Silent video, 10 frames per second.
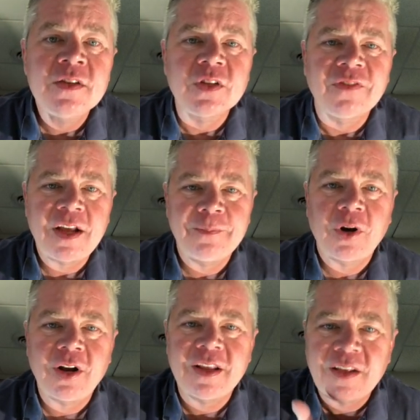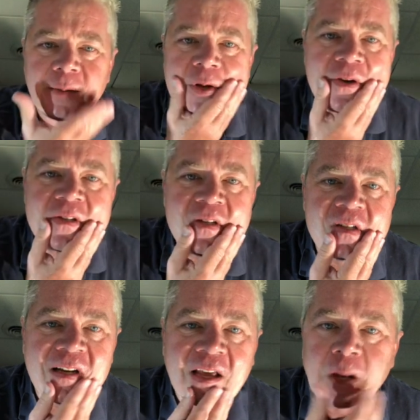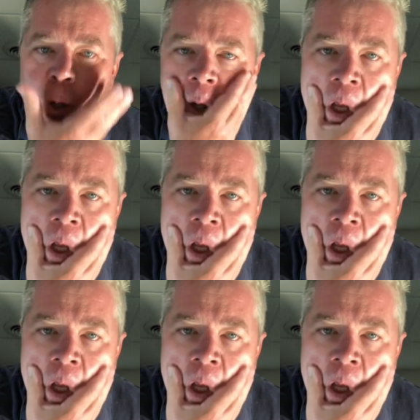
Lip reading: So I've got a party that I'm going to tonight.